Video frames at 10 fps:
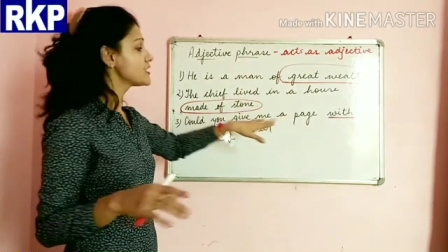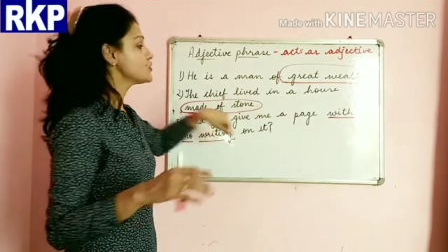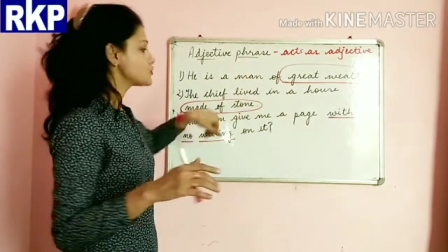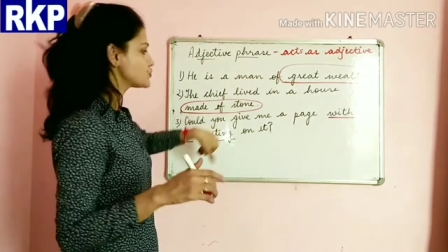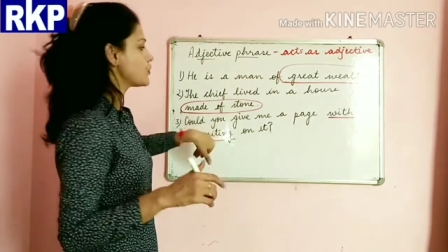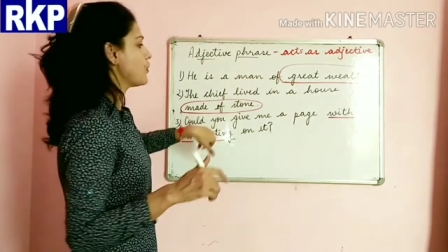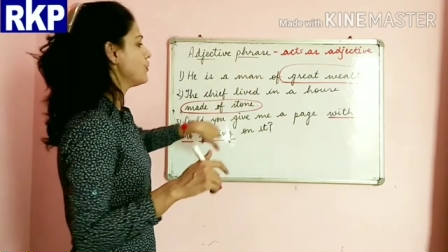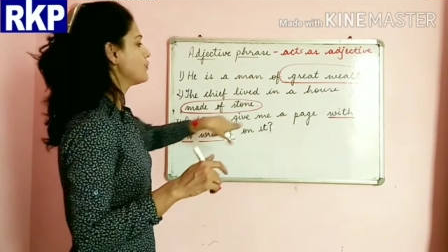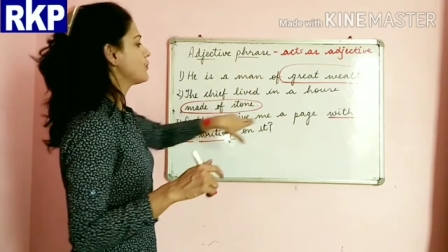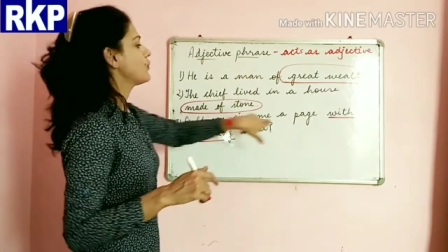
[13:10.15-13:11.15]

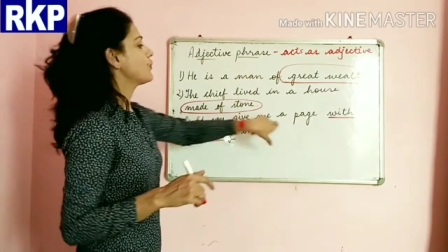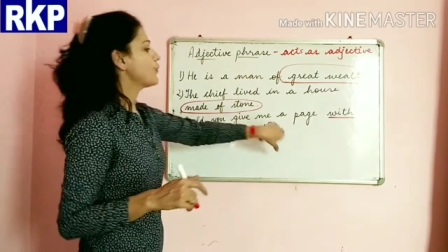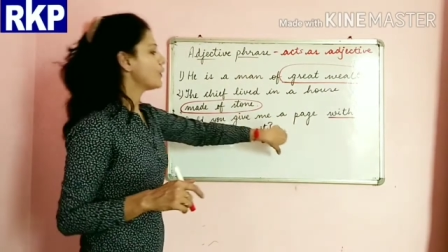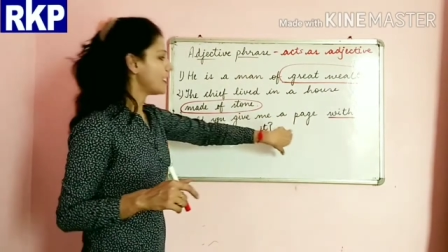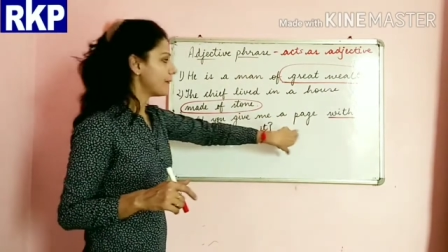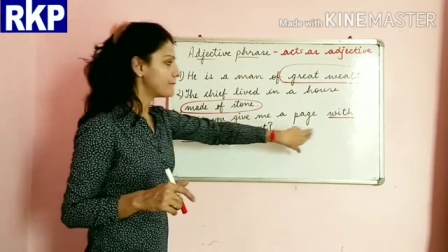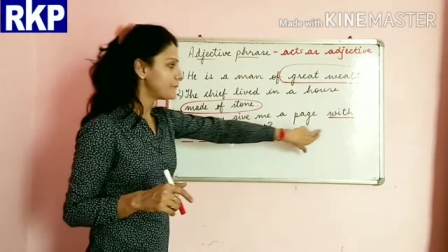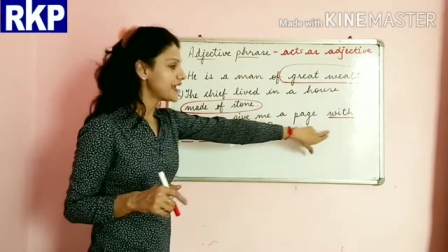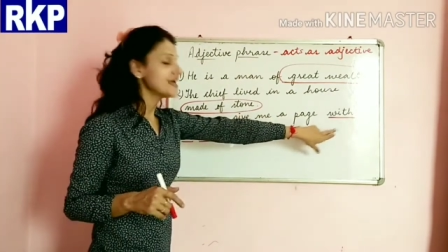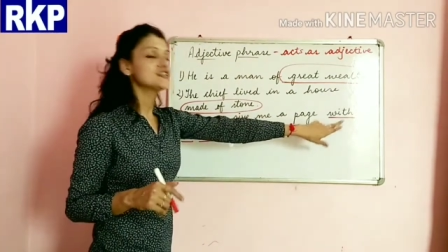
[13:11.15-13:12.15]
so a
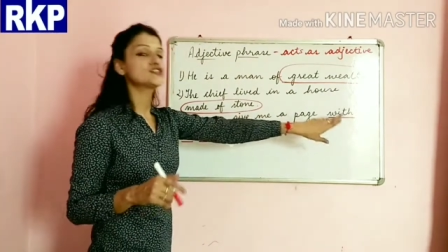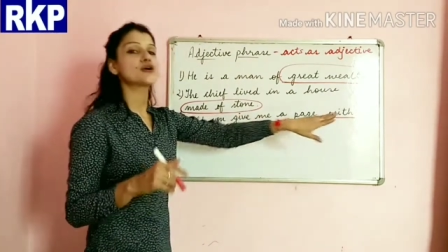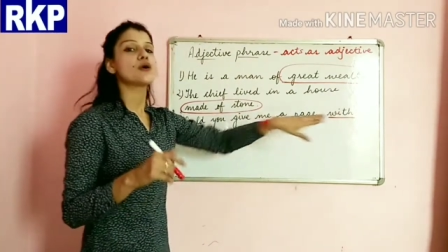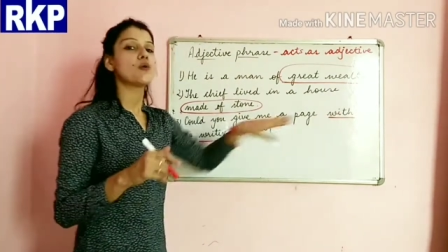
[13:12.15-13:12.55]
page